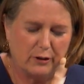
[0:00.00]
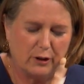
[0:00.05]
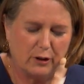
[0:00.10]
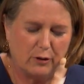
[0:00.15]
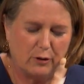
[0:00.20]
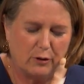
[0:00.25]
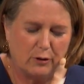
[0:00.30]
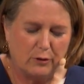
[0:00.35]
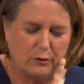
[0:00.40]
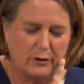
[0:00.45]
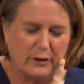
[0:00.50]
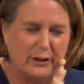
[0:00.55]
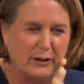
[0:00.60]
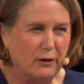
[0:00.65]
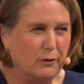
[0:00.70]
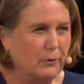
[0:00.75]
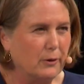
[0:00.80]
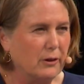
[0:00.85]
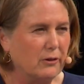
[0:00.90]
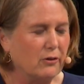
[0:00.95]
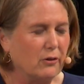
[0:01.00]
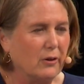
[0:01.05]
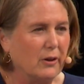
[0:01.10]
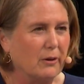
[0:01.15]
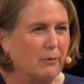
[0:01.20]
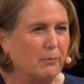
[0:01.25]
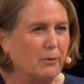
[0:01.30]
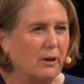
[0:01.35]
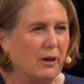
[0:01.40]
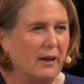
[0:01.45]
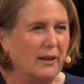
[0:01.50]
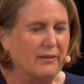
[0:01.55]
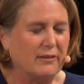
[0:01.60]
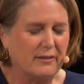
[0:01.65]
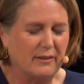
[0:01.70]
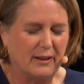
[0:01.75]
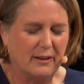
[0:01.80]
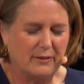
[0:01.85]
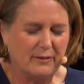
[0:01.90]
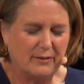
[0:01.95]
goal and you enjoy the
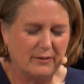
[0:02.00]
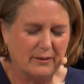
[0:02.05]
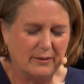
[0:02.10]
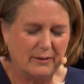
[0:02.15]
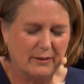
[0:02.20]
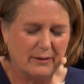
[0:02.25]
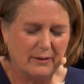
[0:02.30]
process.